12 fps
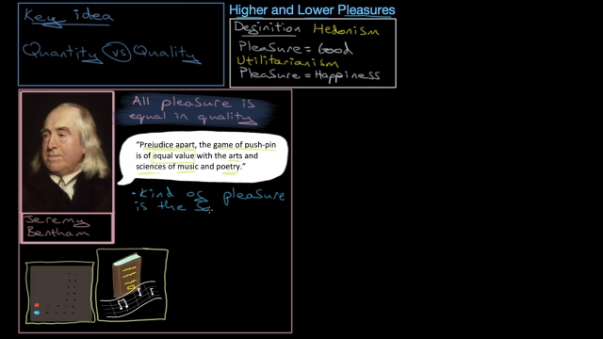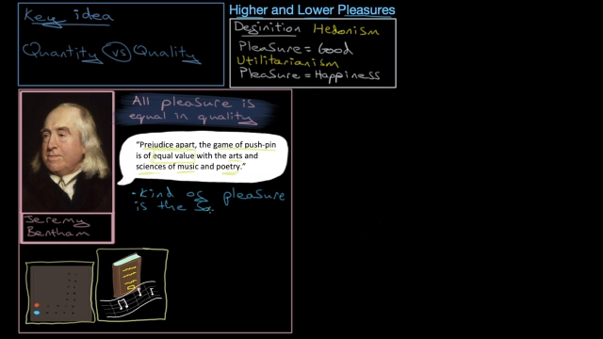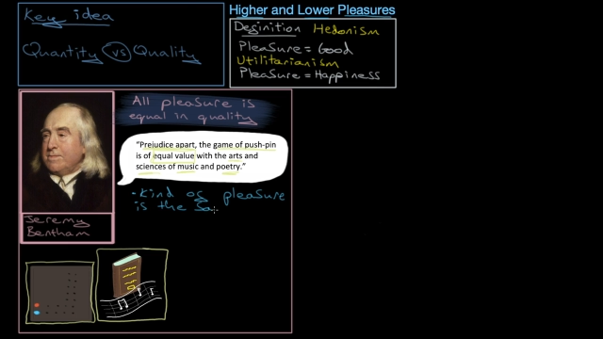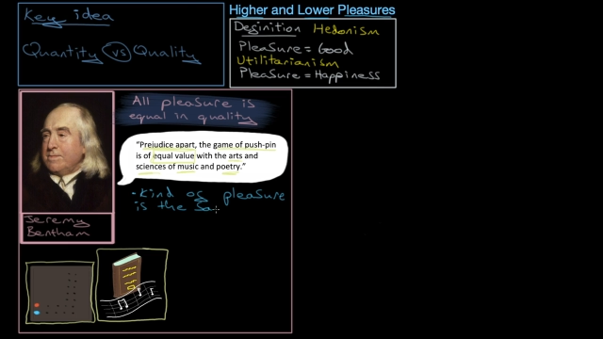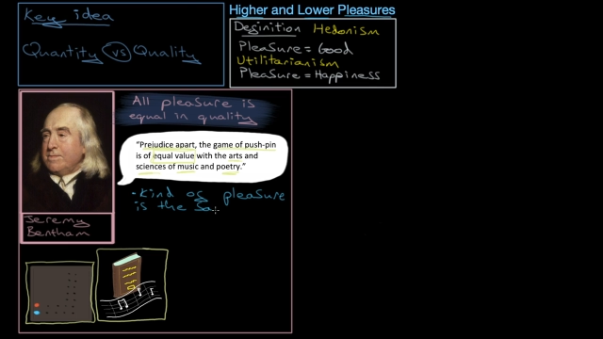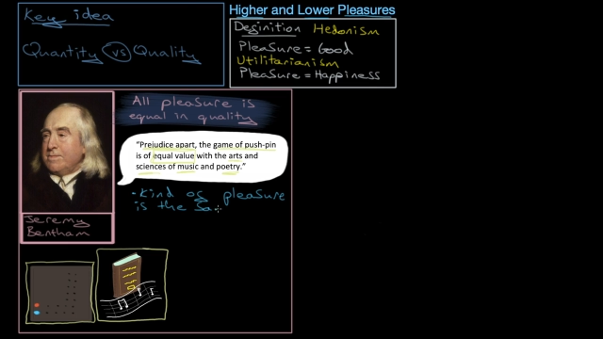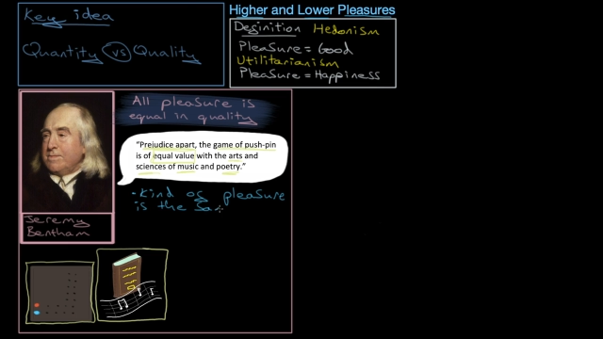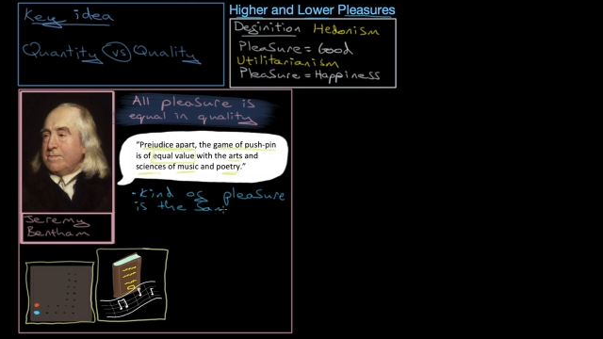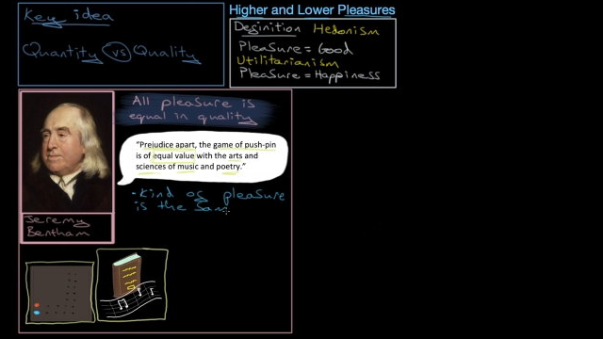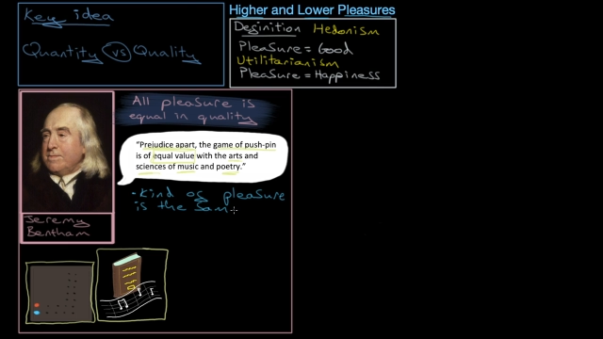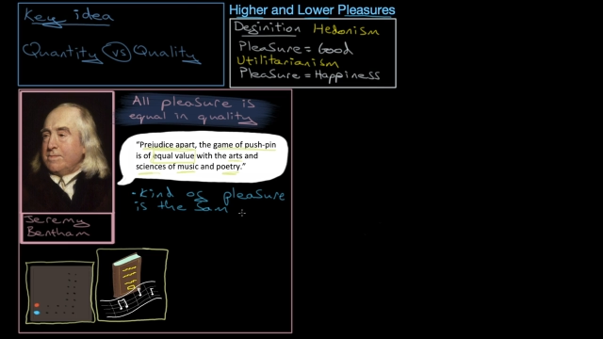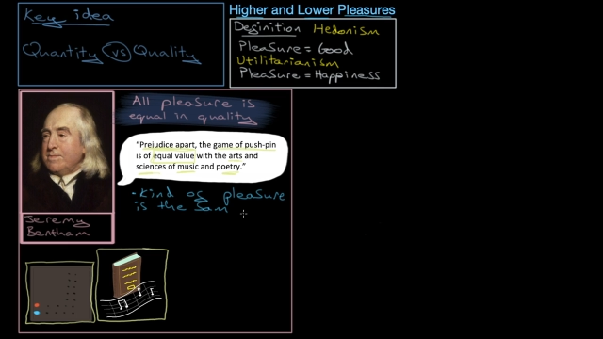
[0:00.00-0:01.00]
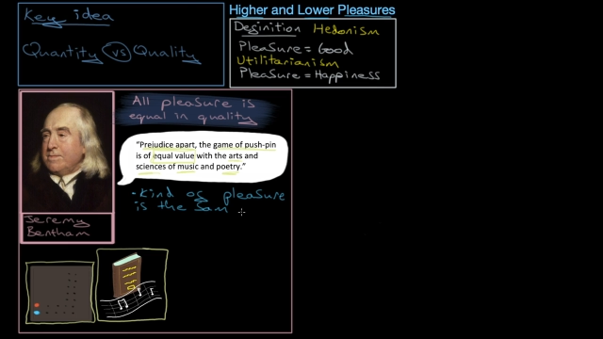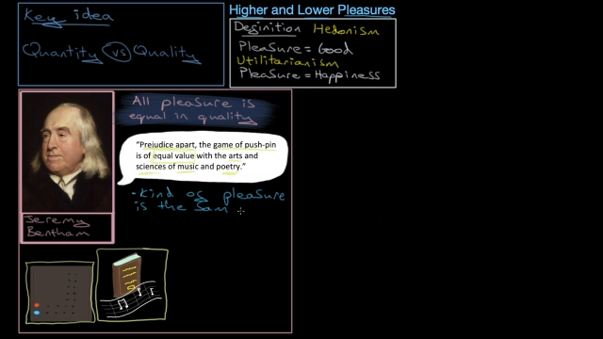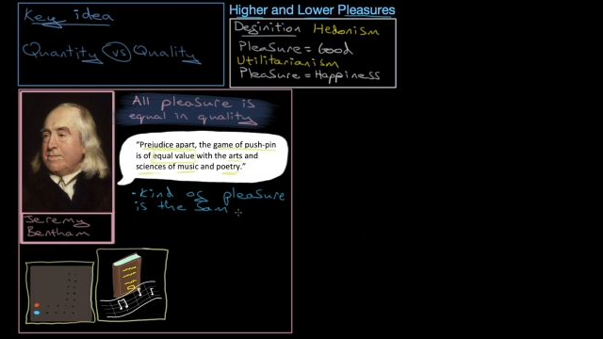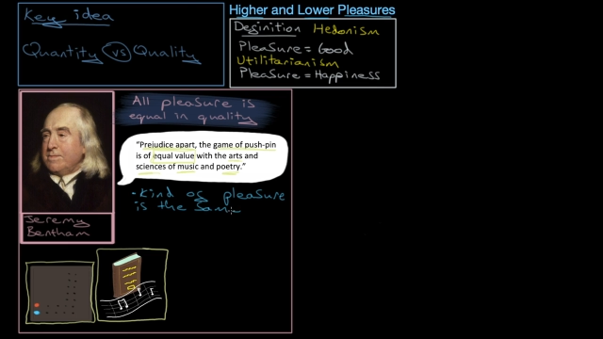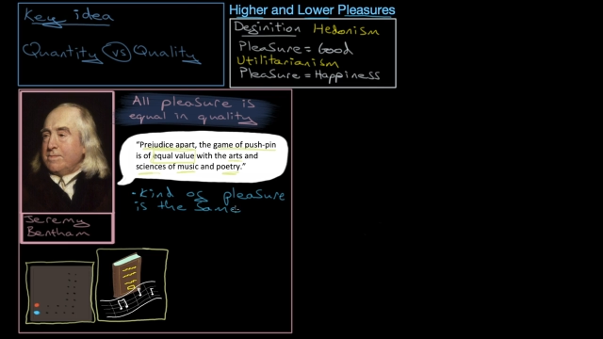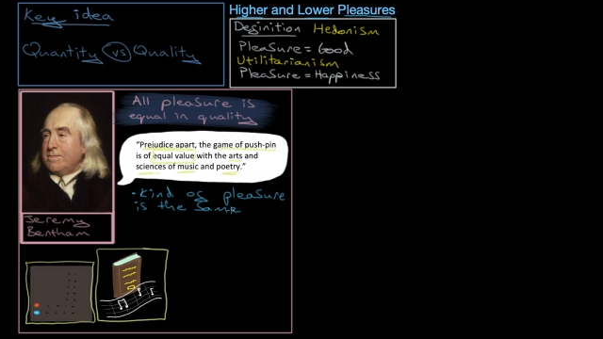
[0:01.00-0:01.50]

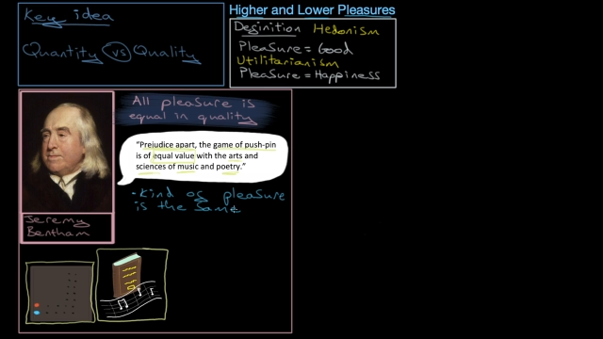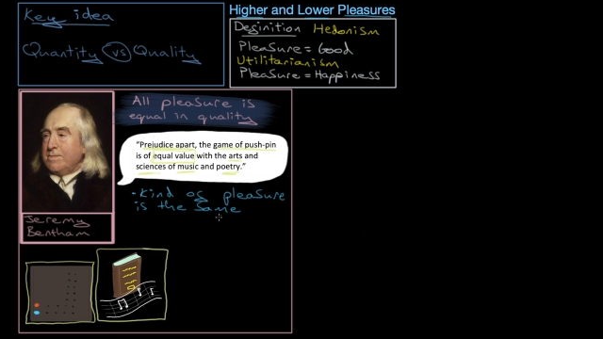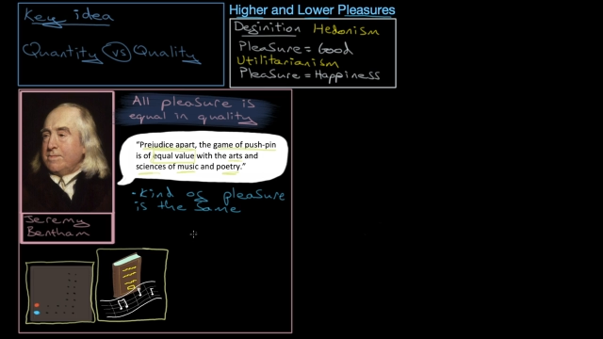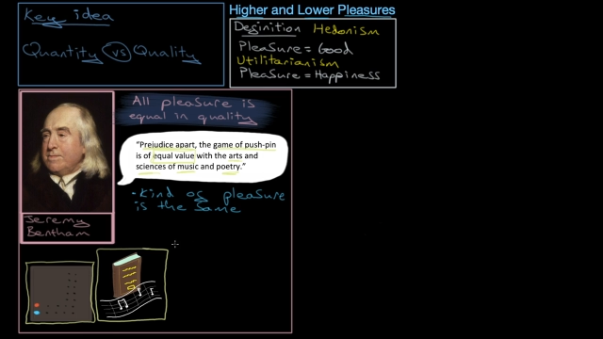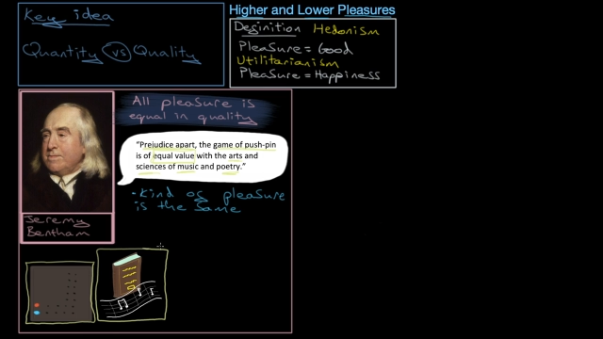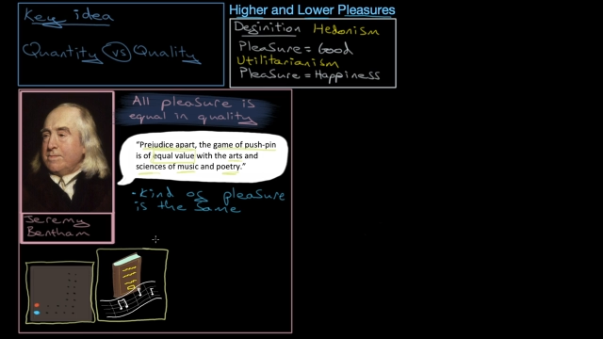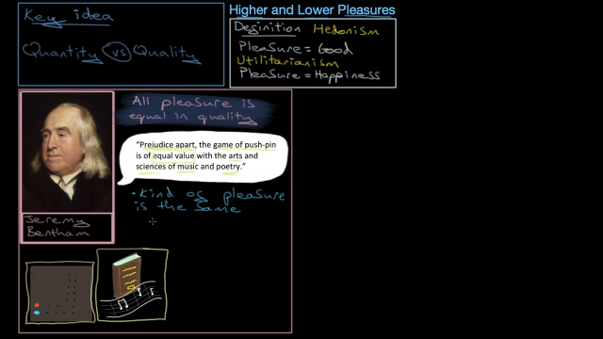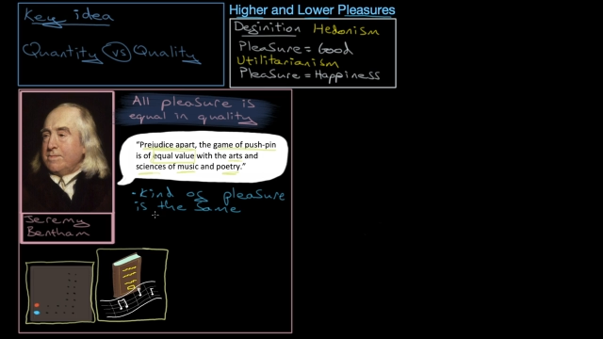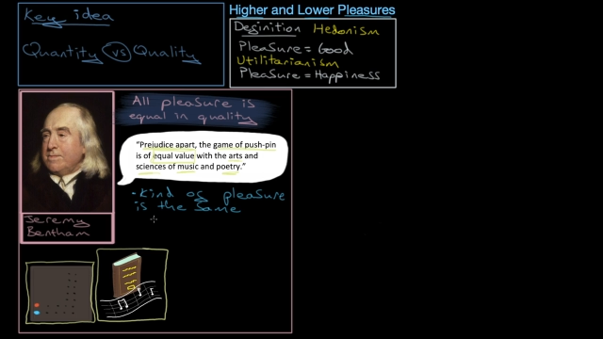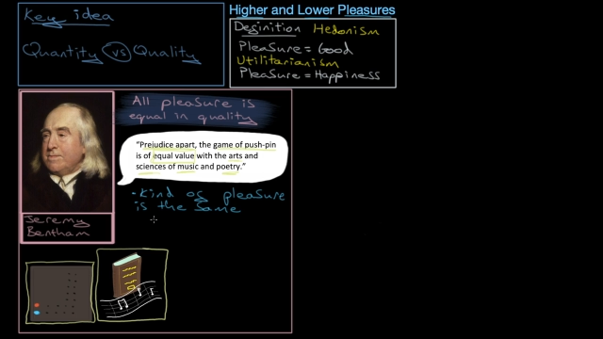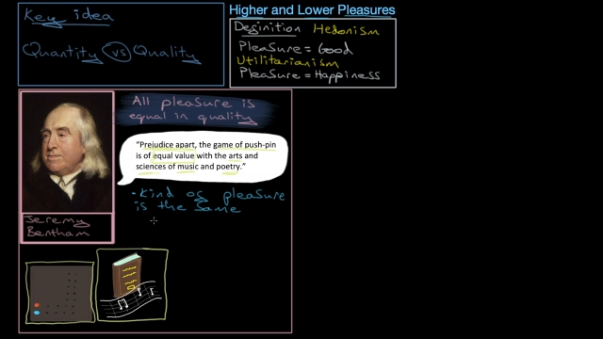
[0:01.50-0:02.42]
[no speech]